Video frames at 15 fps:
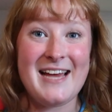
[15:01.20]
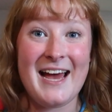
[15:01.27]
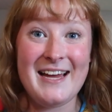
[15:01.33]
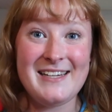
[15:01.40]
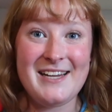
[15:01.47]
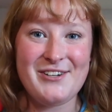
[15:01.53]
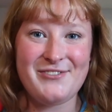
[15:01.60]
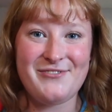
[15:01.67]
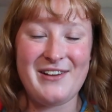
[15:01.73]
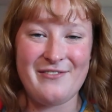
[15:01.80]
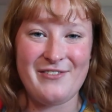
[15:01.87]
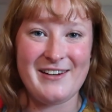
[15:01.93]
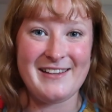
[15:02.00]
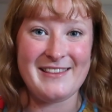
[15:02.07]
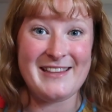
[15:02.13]
10
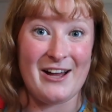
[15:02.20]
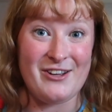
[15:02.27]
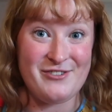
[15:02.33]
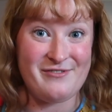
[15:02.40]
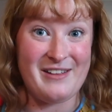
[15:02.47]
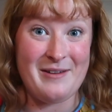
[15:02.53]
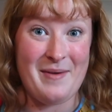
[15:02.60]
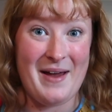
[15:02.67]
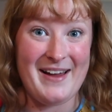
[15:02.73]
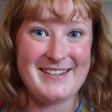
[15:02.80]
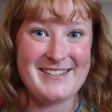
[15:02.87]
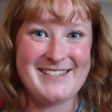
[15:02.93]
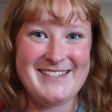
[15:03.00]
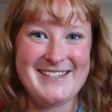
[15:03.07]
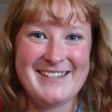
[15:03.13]
favorite Loungefly
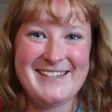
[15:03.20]
bags.